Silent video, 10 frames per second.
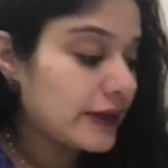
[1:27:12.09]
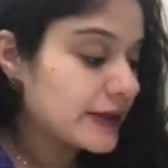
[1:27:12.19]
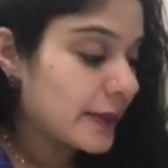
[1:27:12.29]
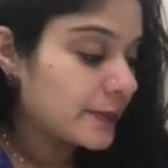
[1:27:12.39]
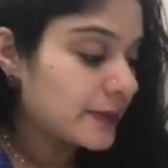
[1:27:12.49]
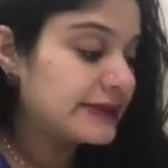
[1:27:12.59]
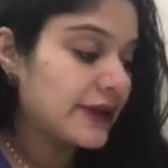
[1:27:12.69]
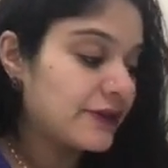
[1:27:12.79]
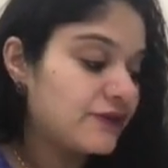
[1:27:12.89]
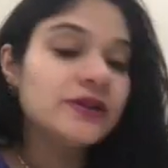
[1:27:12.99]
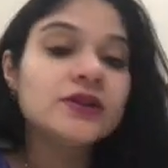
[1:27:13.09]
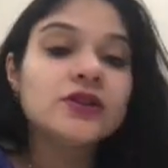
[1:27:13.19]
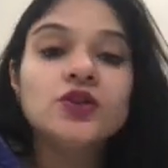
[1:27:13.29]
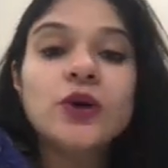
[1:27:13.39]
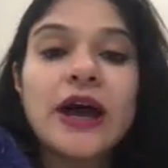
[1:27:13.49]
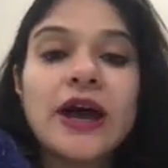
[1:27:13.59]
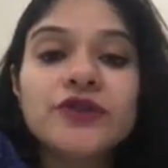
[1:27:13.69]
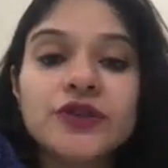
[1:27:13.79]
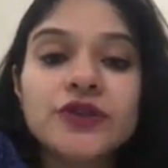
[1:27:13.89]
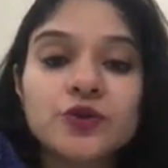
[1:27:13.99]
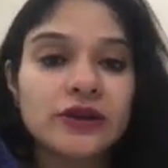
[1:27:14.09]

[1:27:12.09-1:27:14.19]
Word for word: number seven, you have neutral.